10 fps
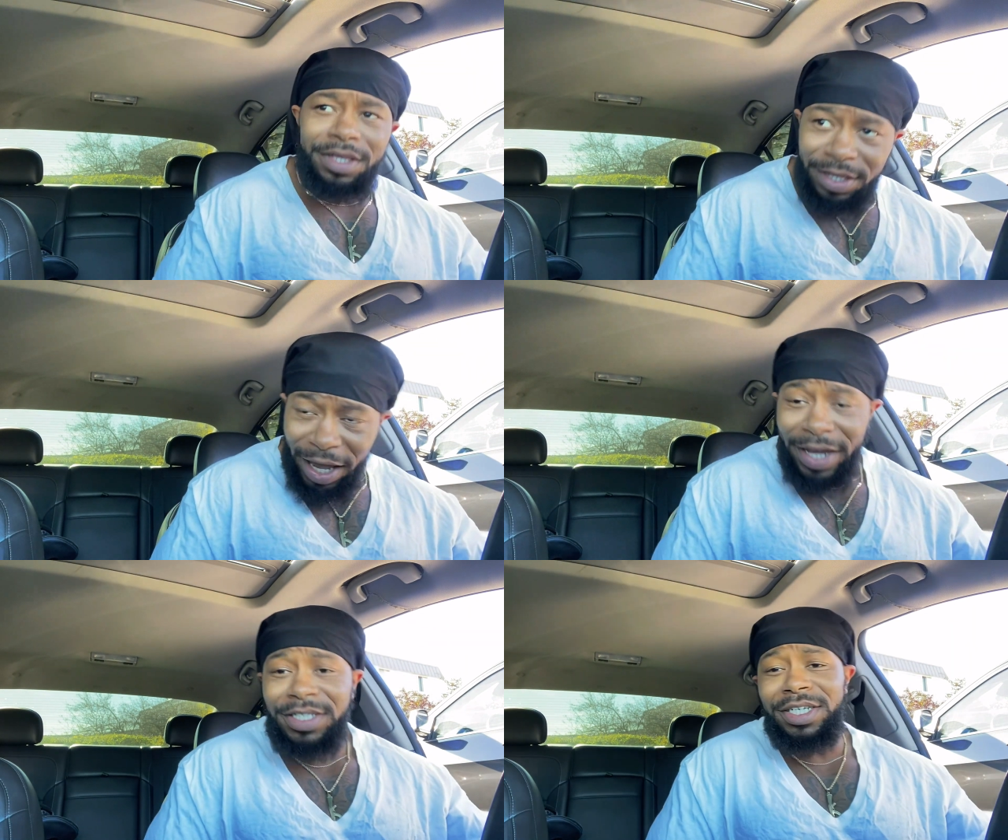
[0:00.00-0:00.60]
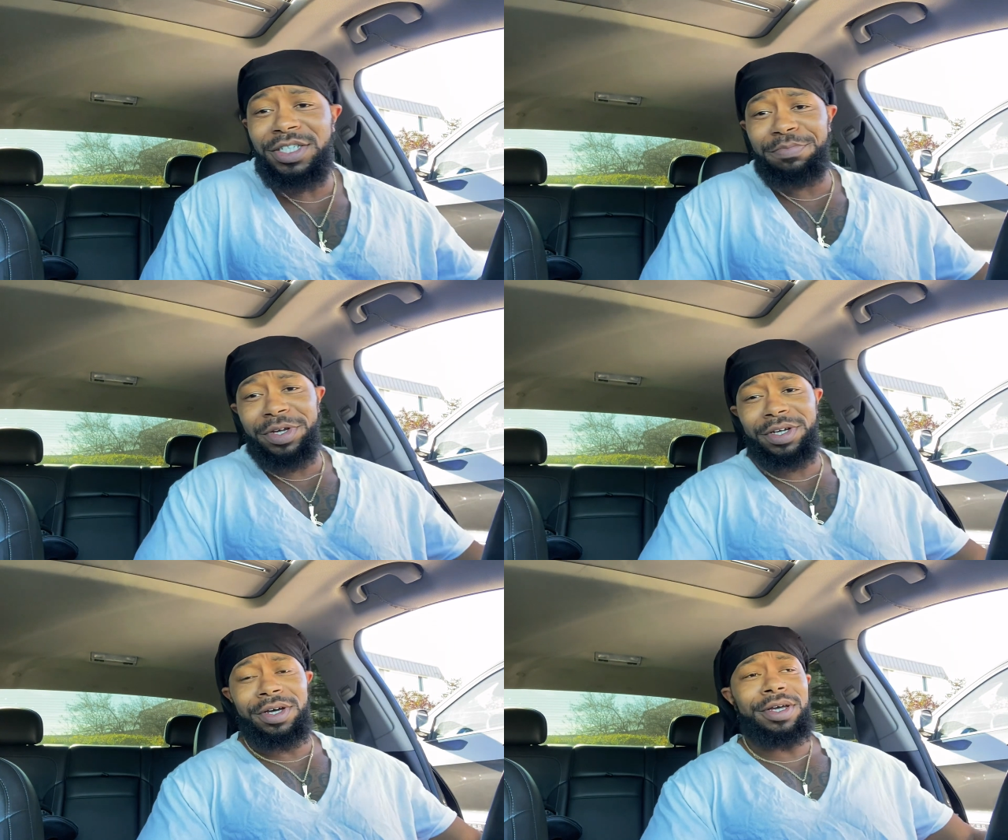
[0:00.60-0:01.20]
That shit should be
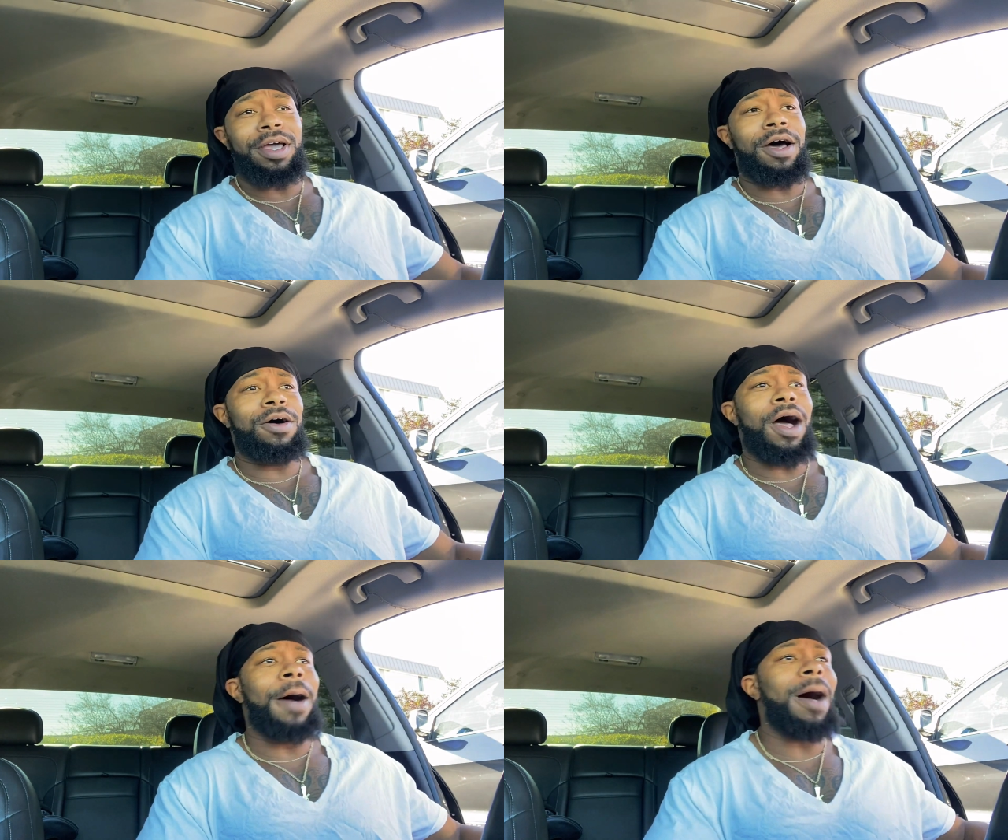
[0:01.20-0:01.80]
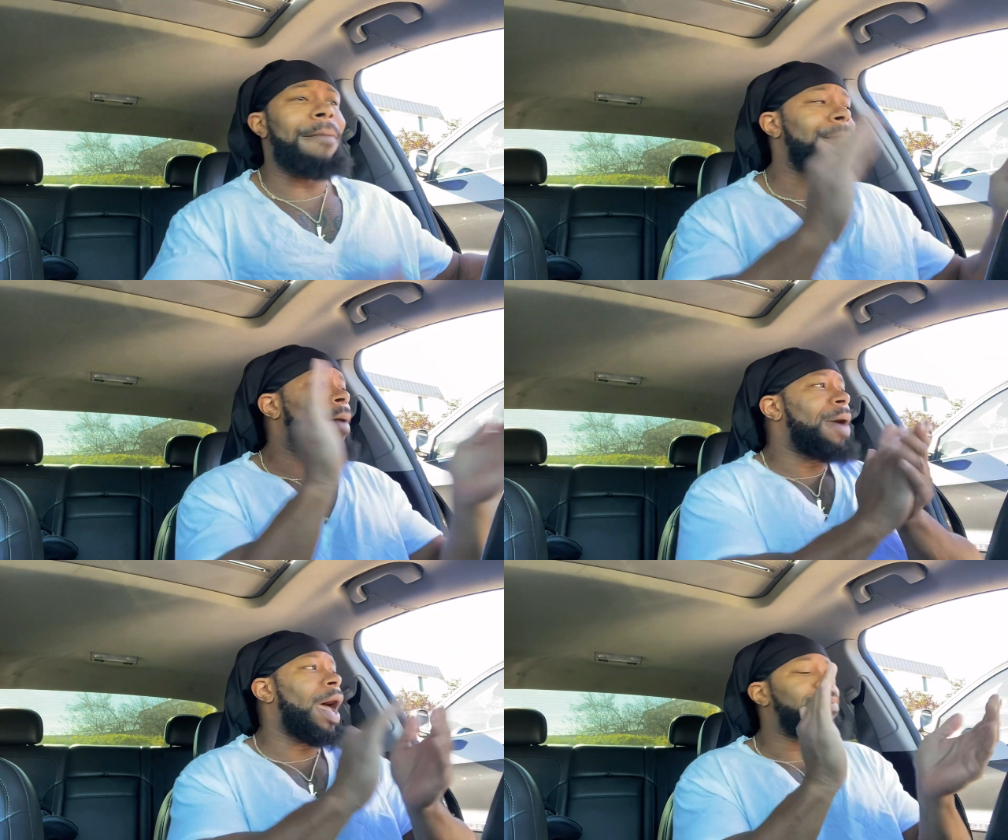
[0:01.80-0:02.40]
good, y'all.
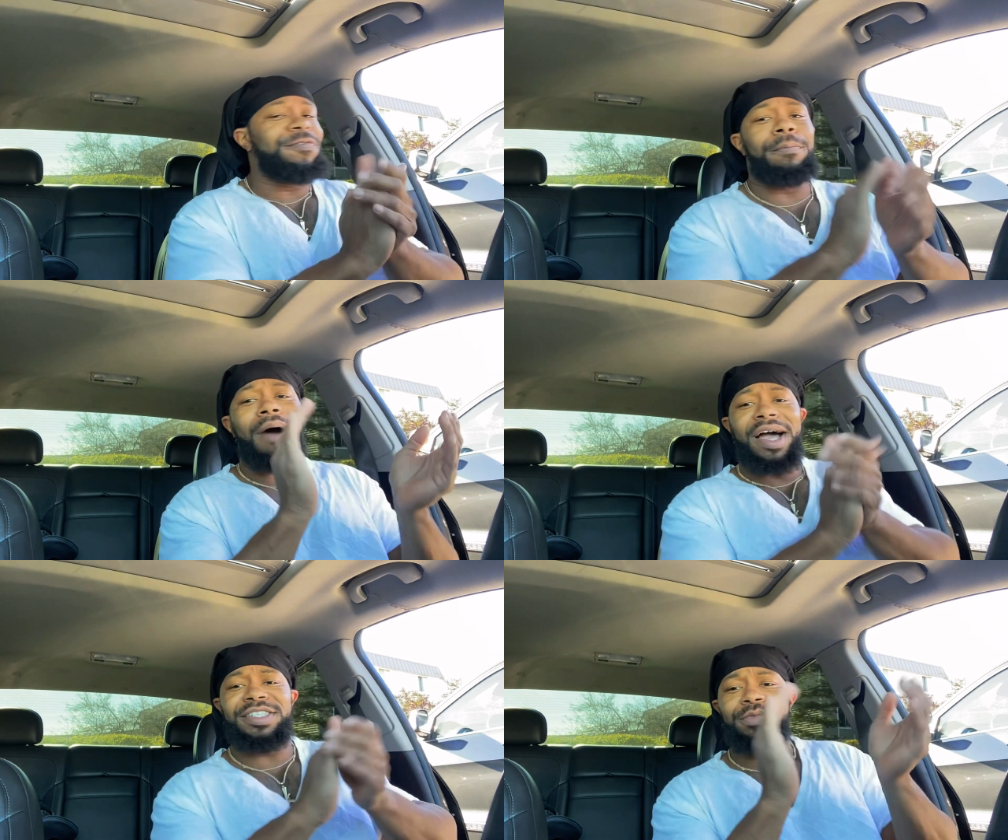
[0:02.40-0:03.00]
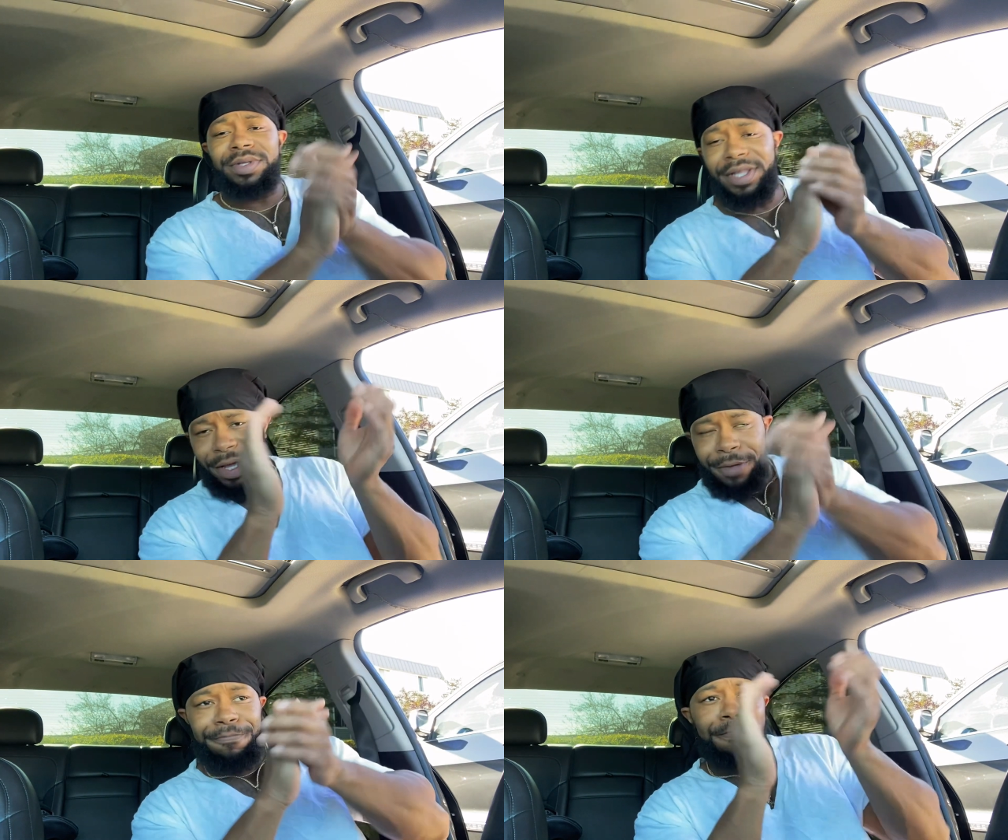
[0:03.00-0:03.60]
I'm happy for boxing with that.